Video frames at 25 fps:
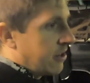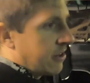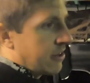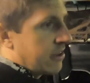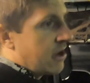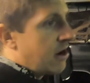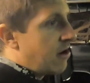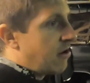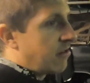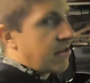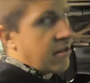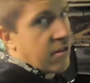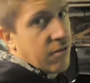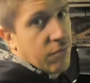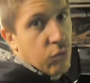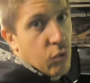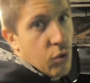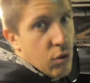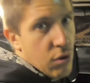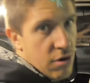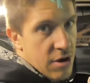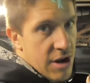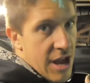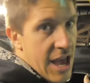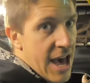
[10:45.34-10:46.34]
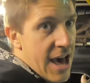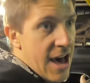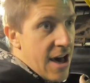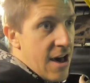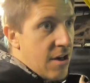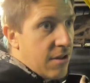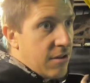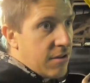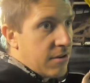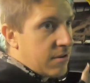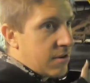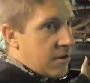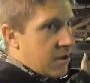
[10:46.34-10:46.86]
Theirs is worn
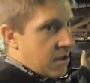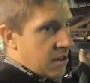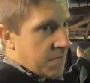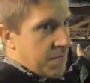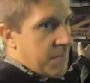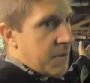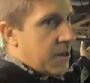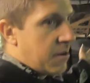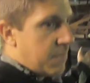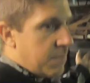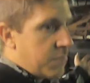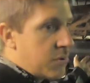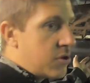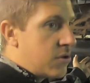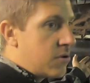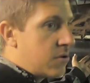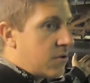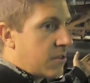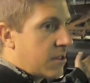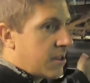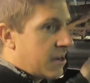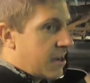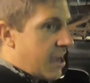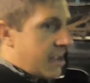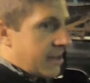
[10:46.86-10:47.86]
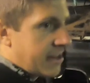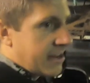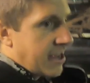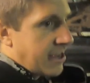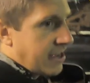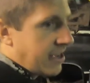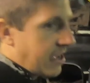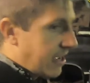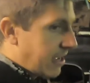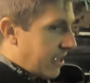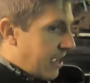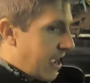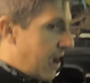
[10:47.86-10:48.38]
out. It's been abused and not
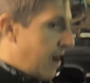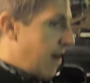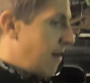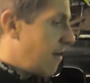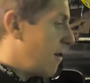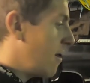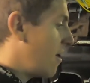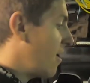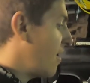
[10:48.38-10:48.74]
taken care